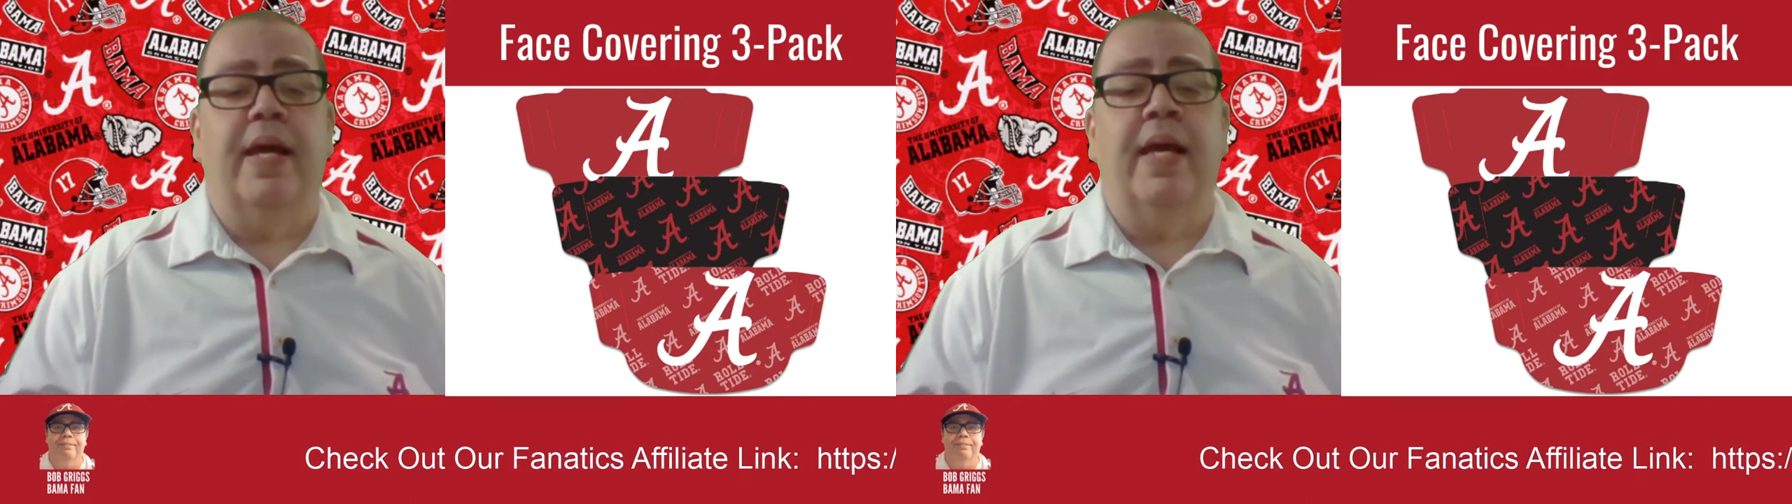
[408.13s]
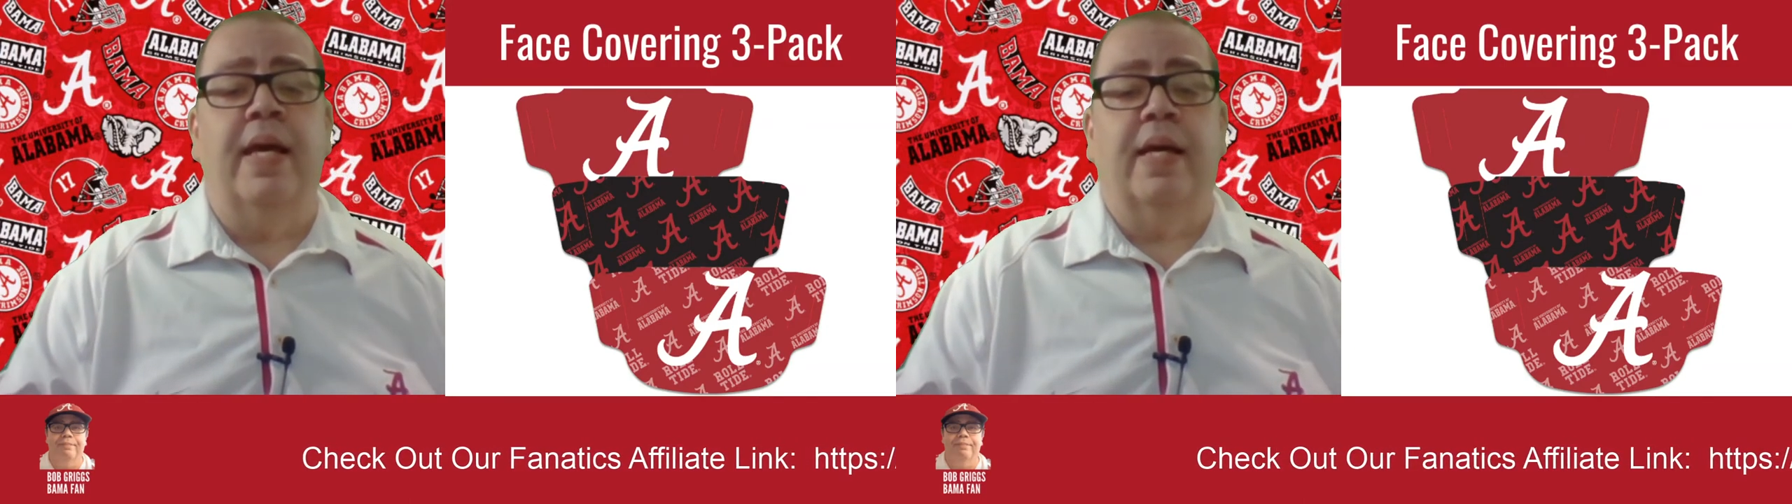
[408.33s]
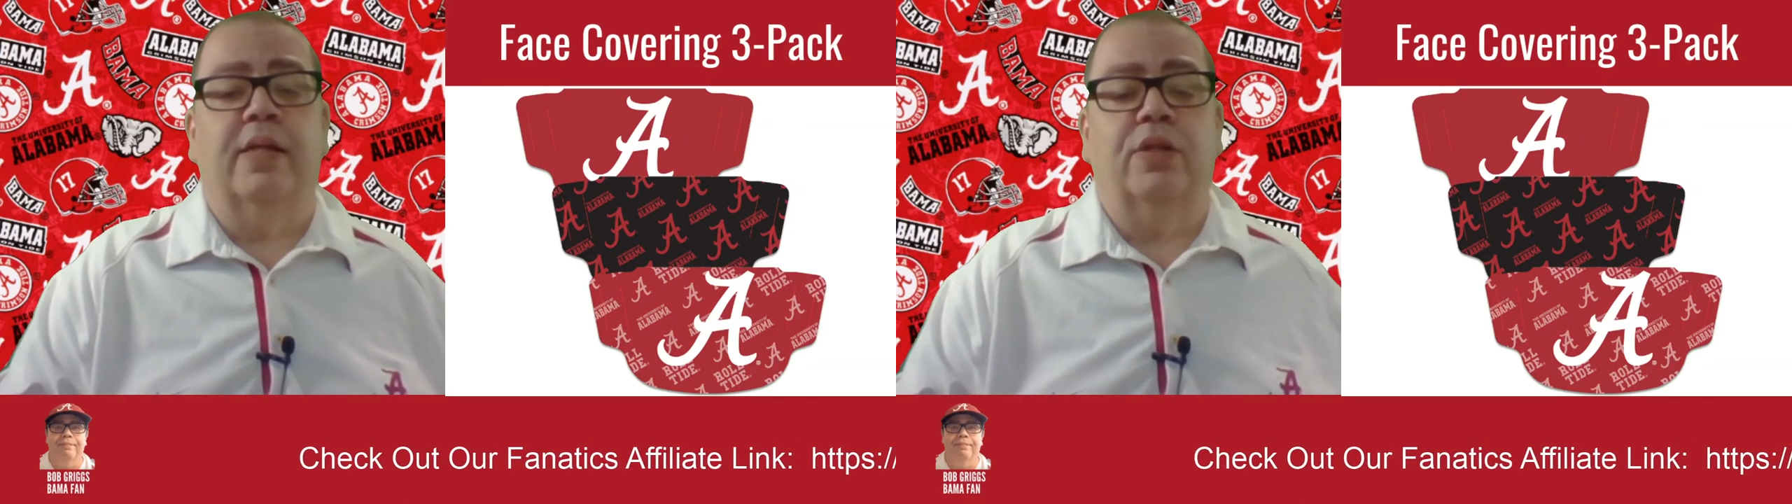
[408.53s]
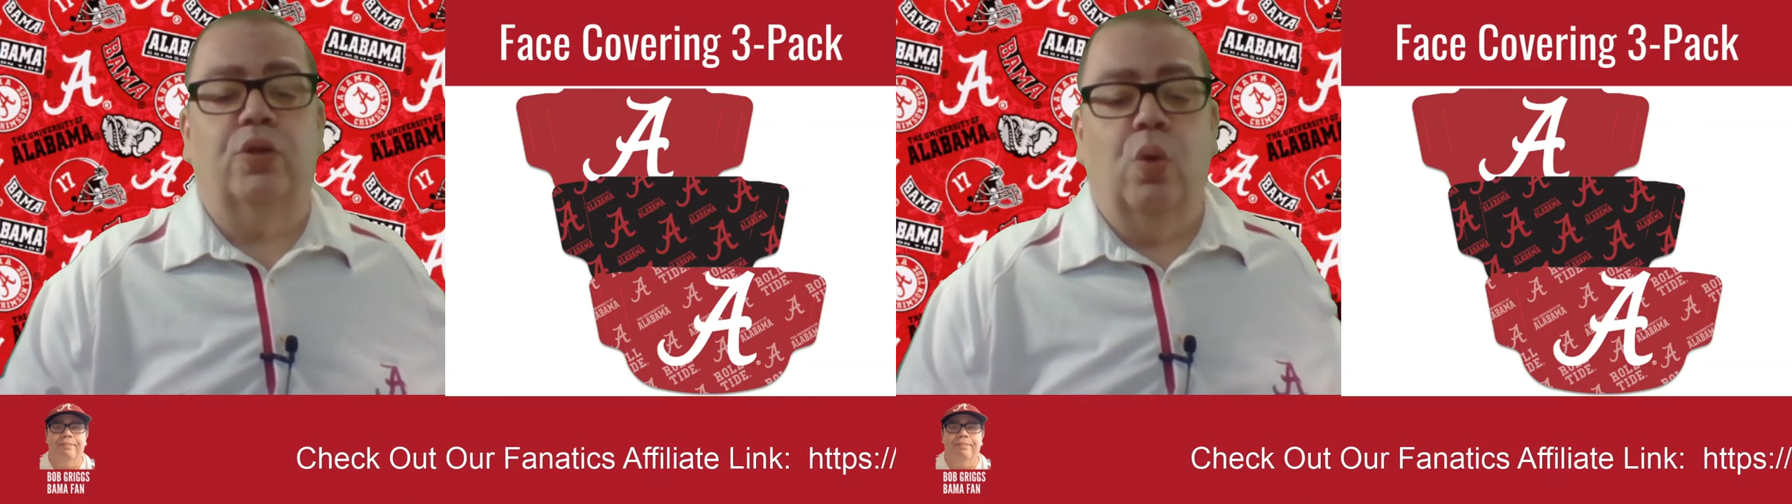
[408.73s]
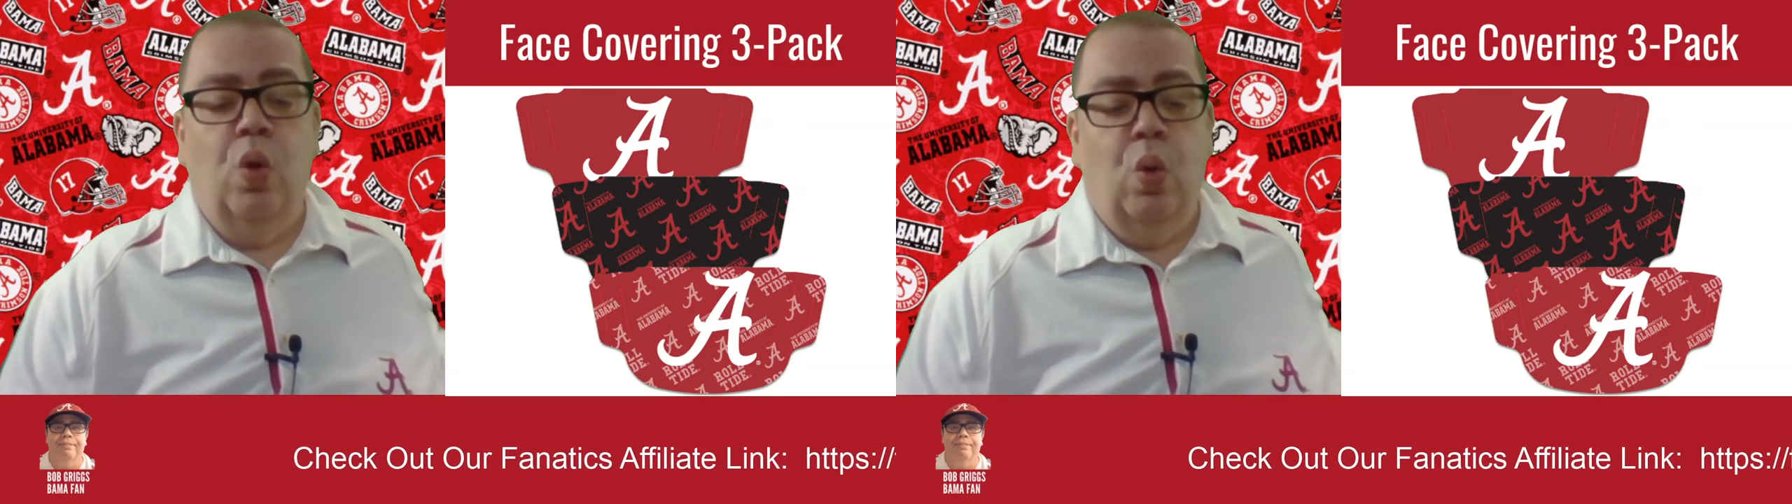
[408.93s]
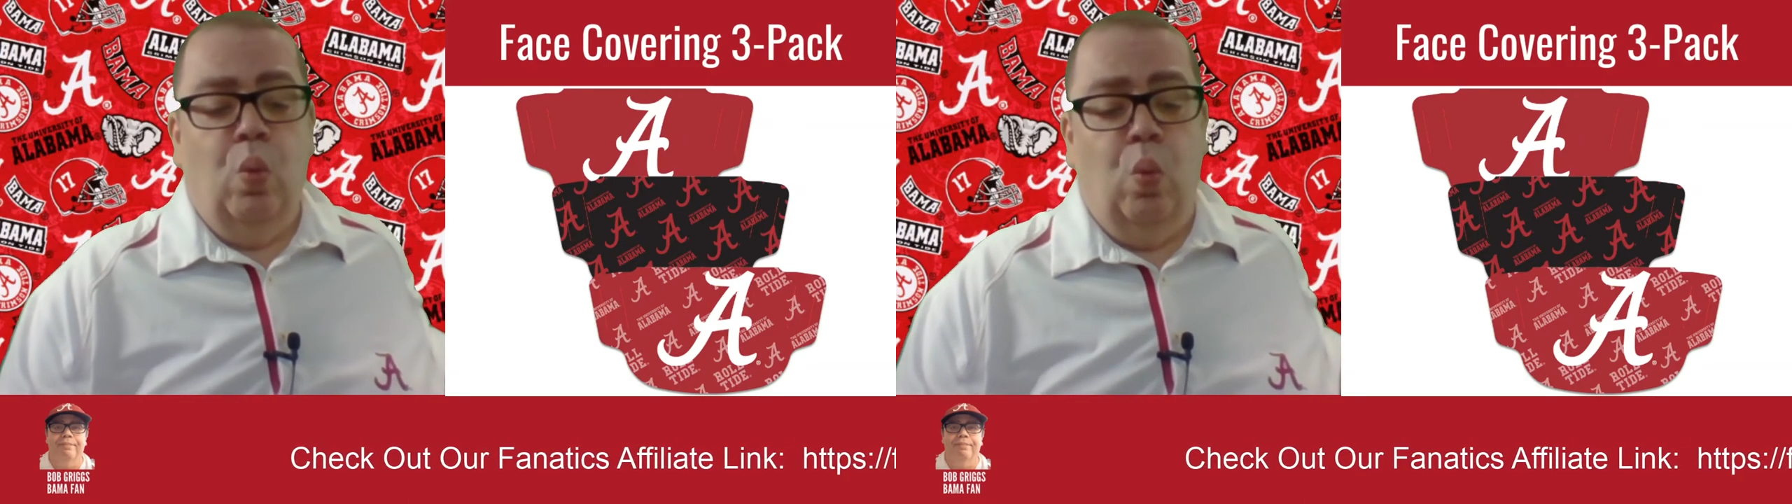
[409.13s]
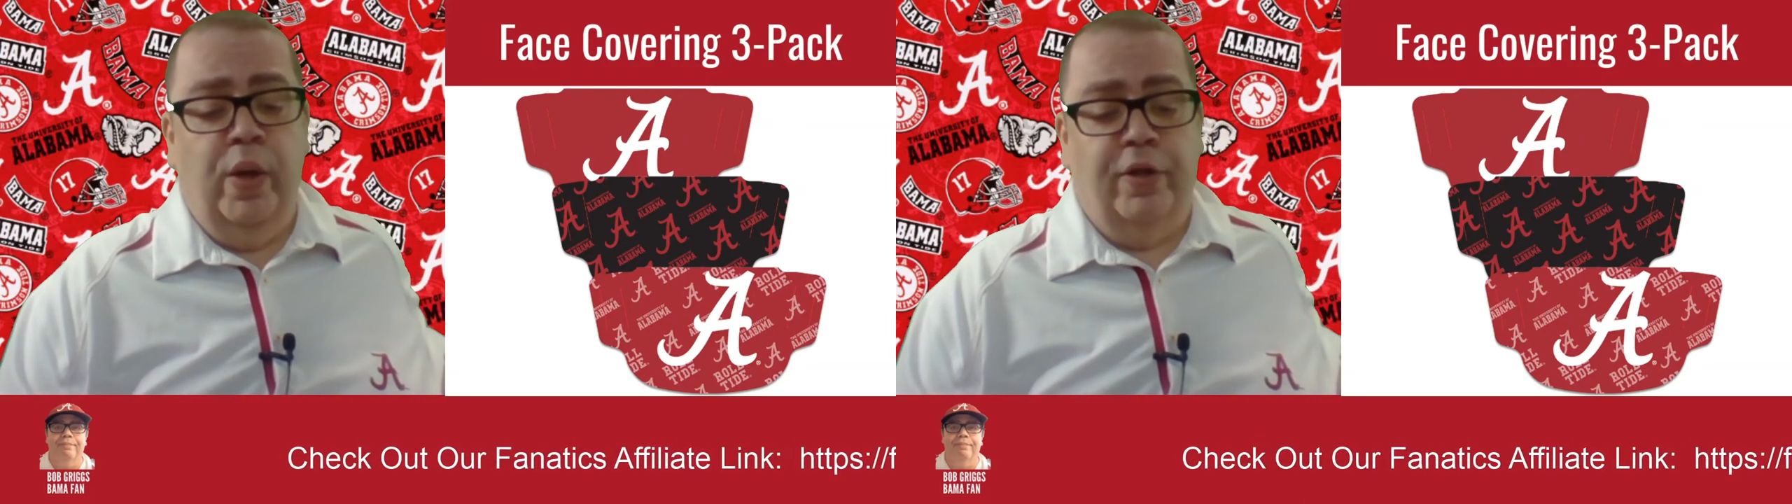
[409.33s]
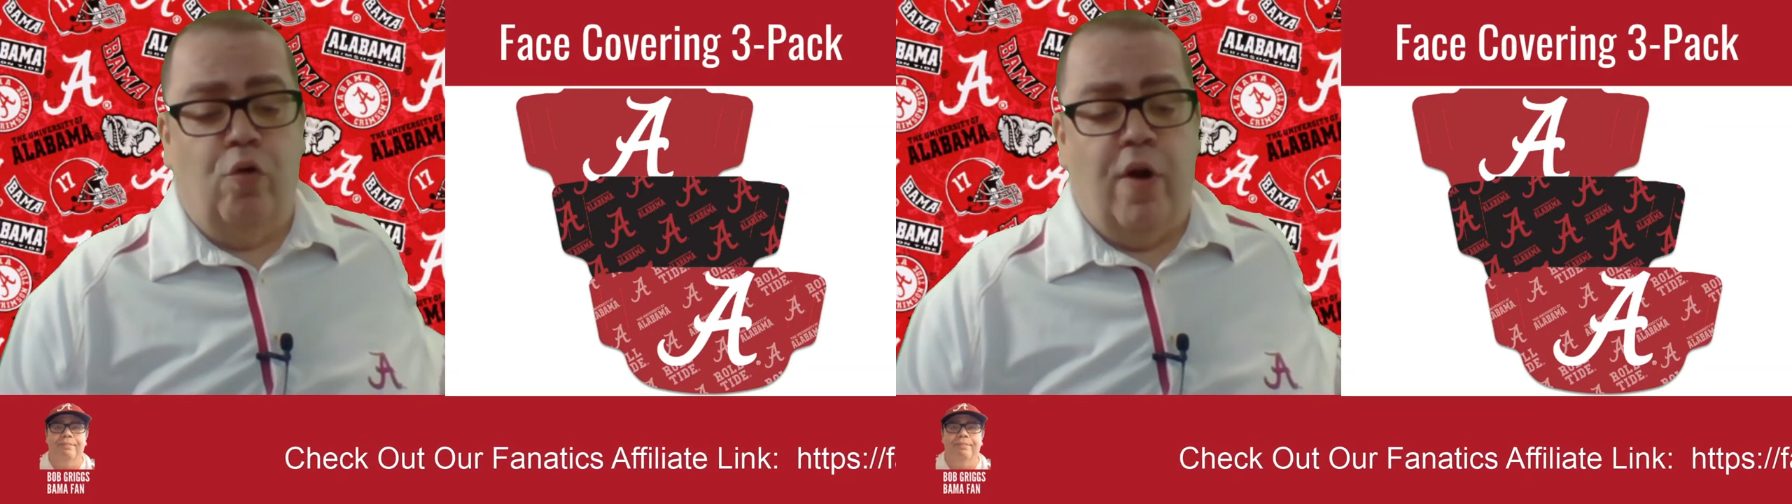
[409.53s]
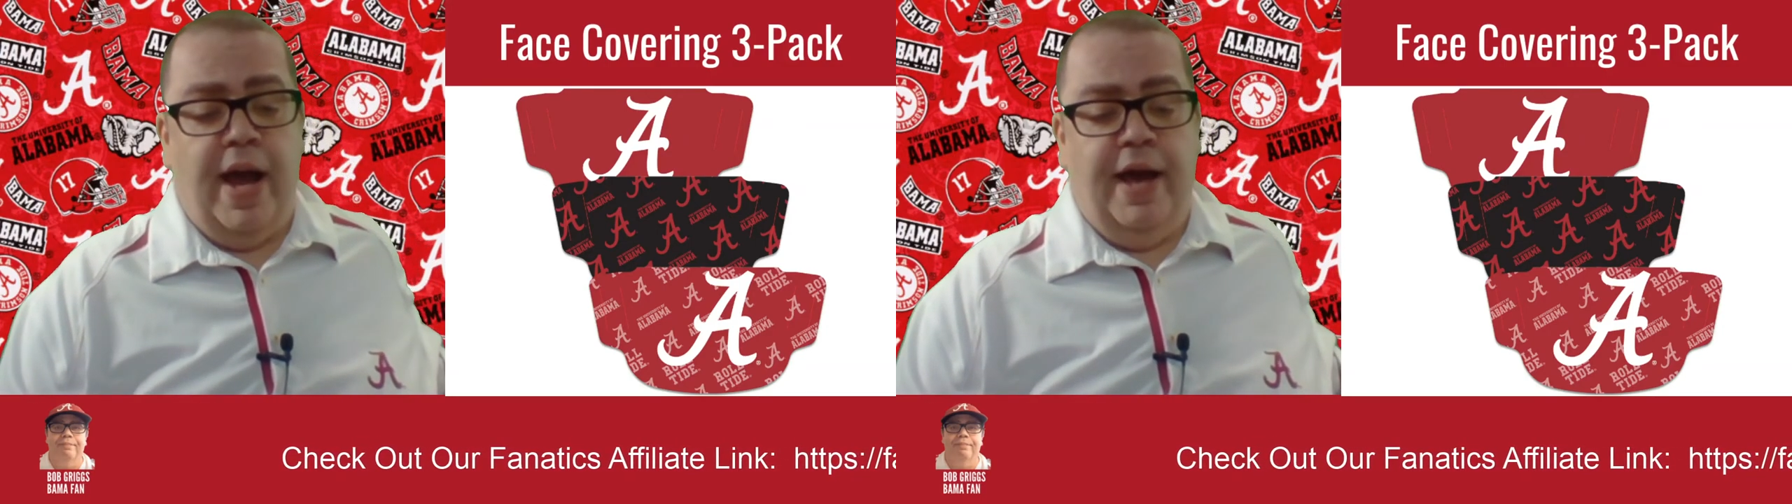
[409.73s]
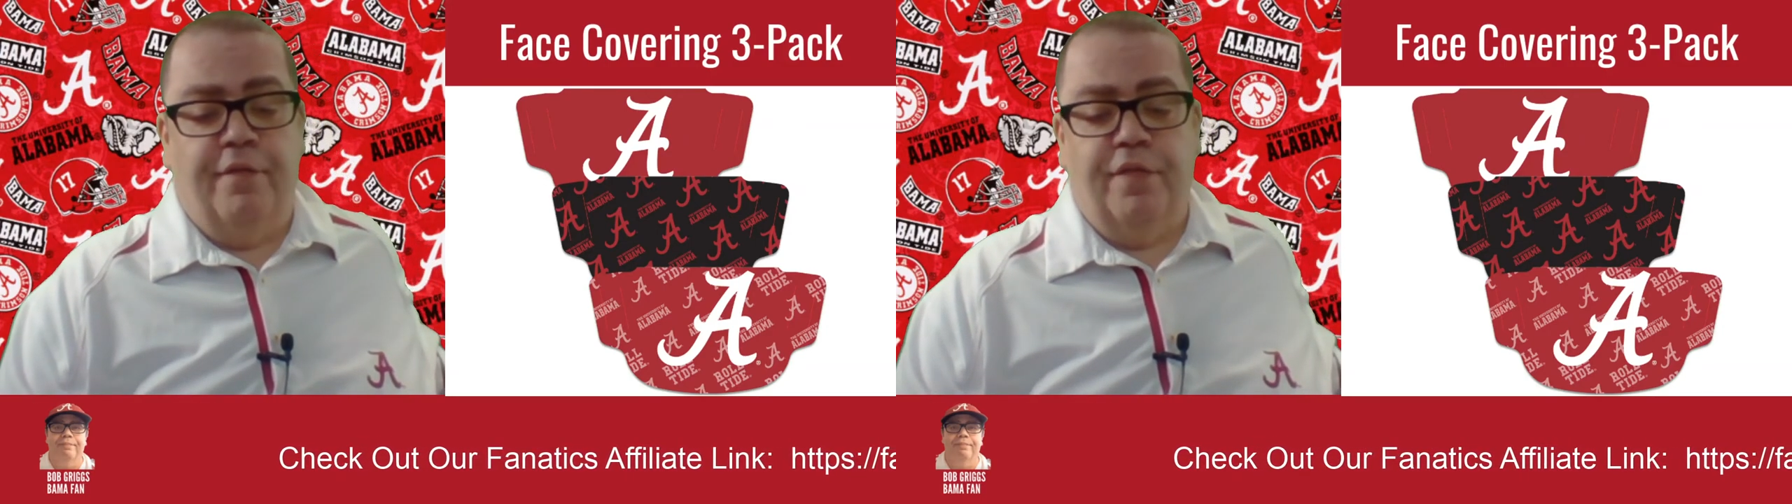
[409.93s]
is
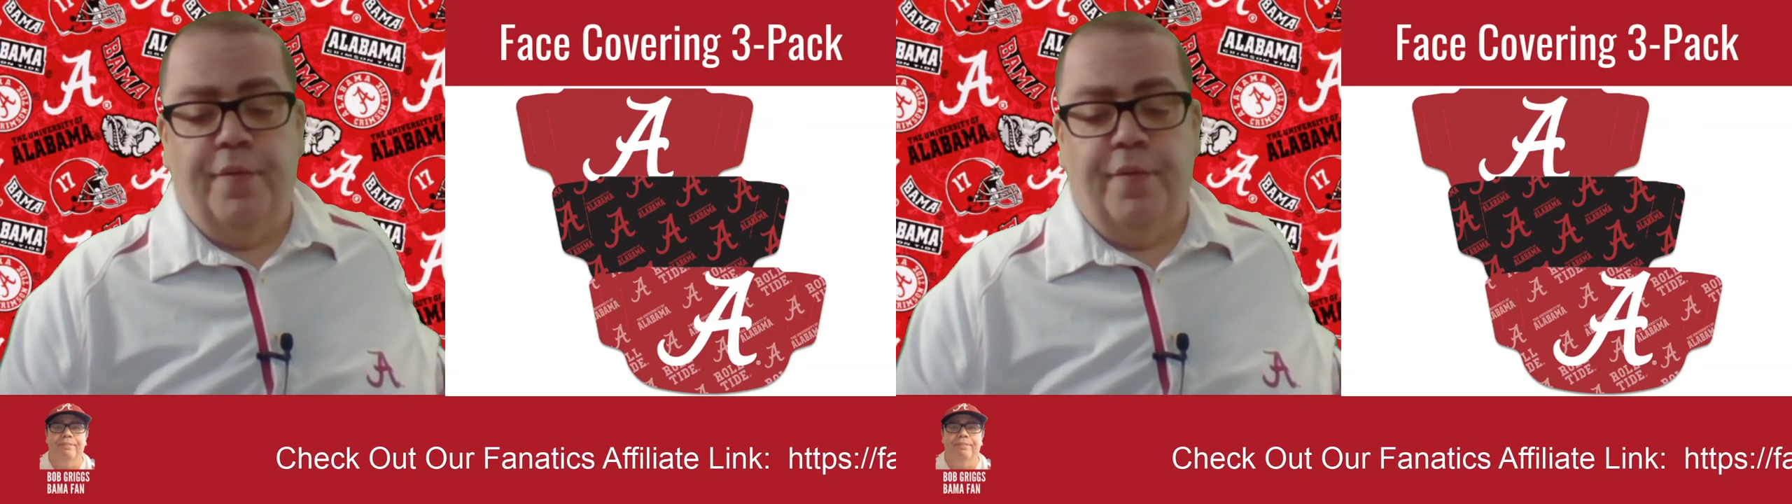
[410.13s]
Windcraft.